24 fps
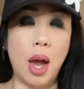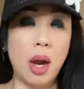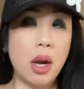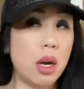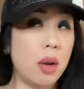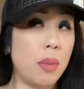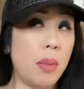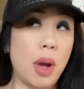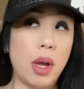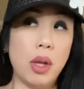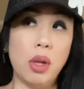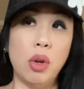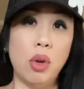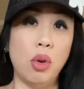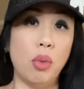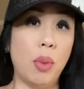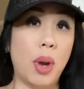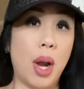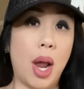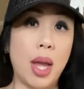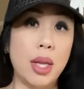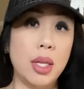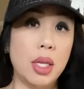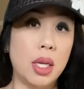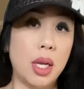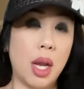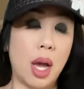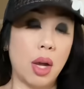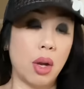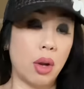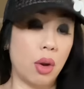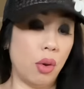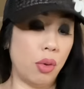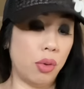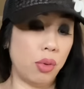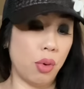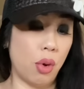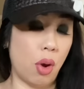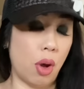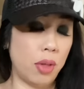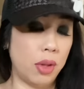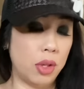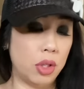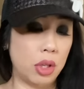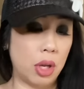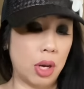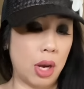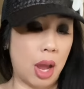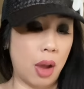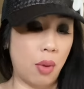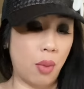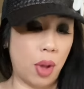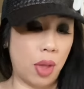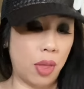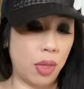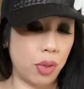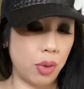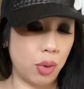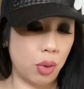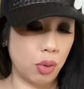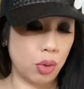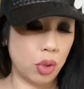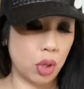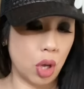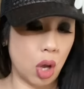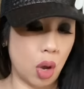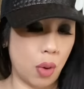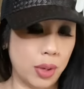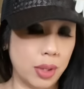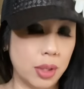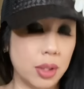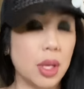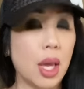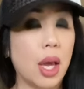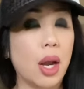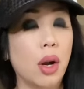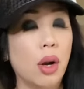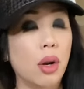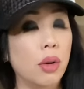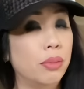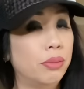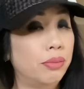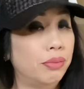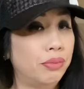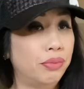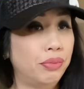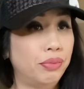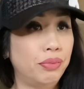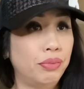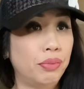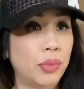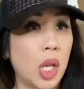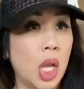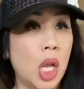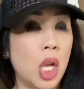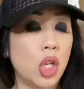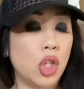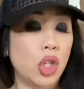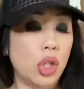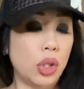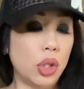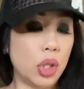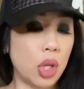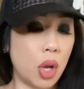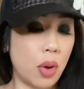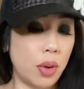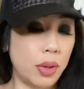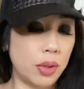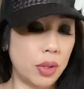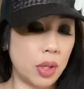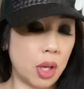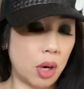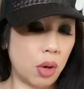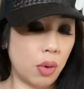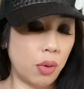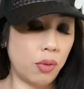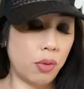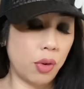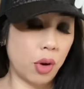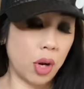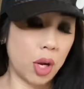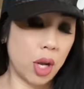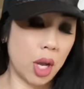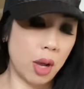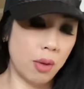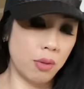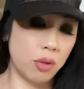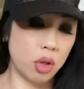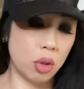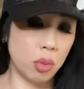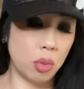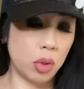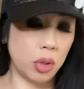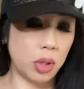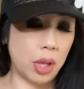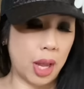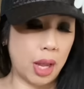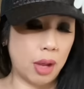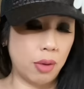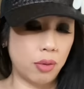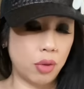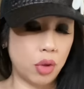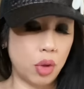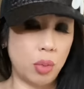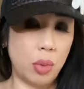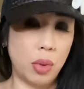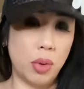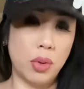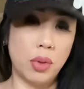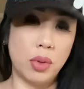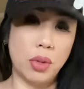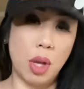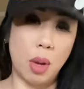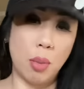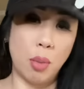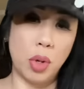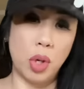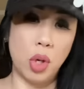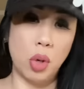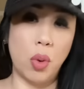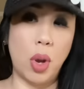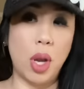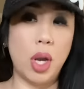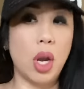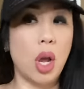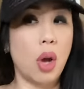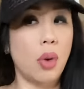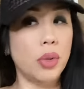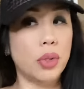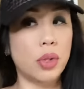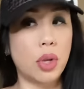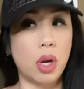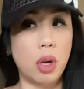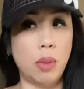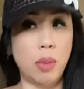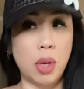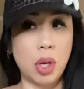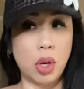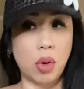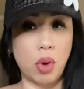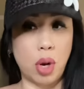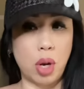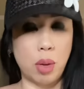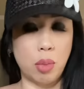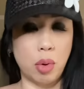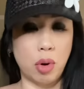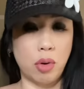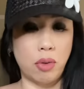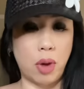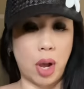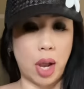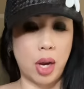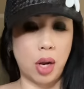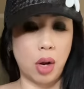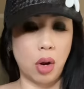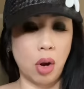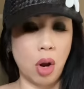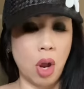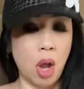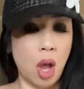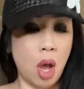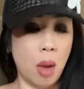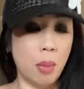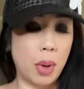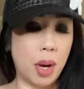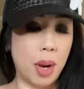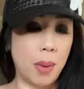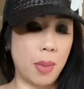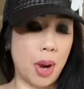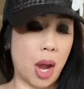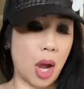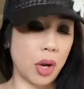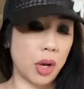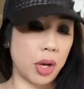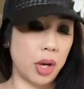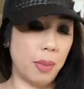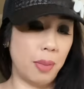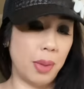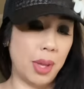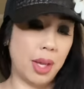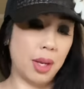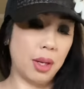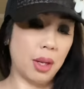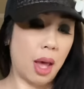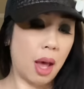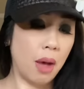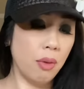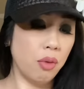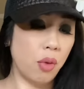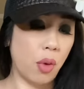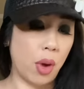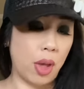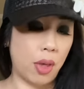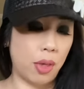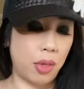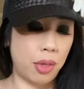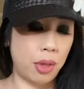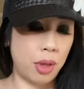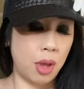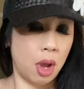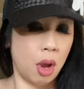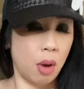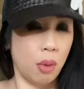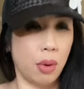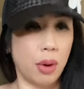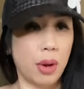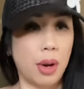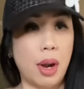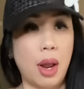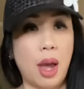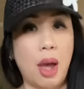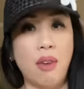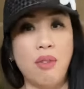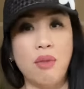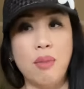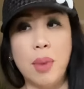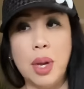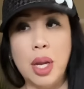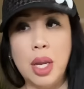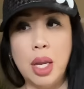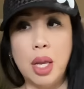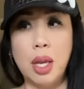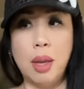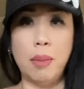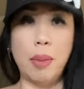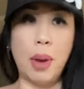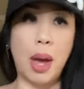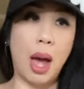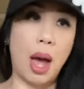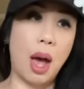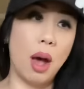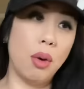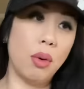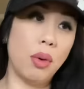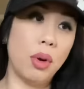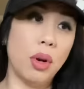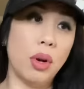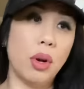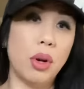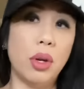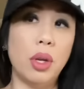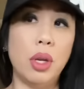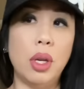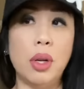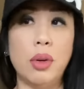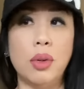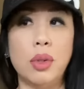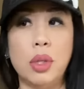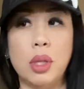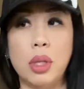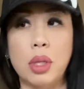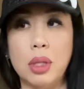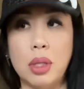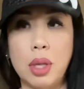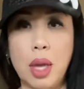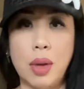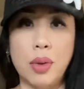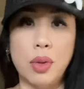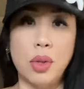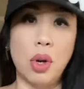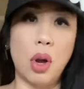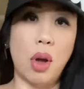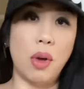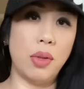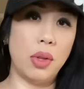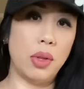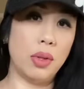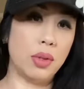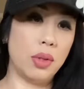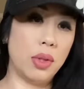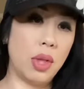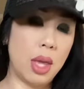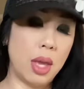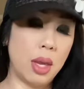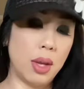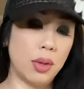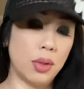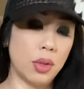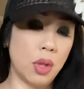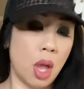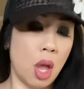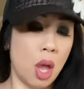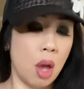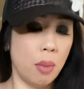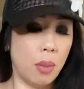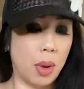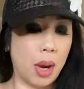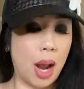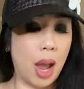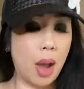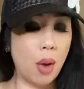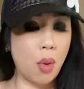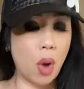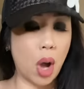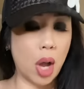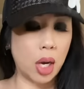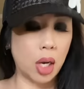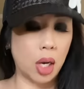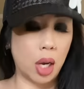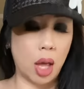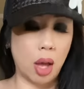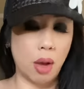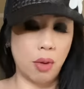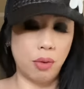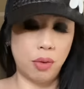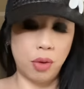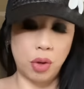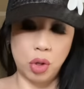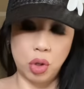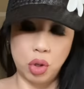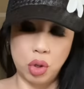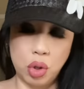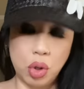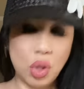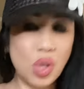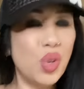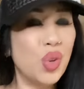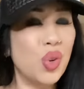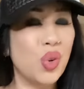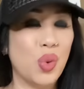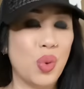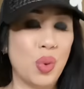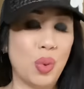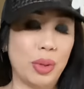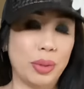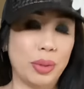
don't know about you, but I did not go through all the shit I went through to go and settle just to go and settle for a comfortable life, to be with someone who I know is going to be a great provider, but I'm not going to be in love with. We're going to have money, power, you know, success, and all these things, but I want love too.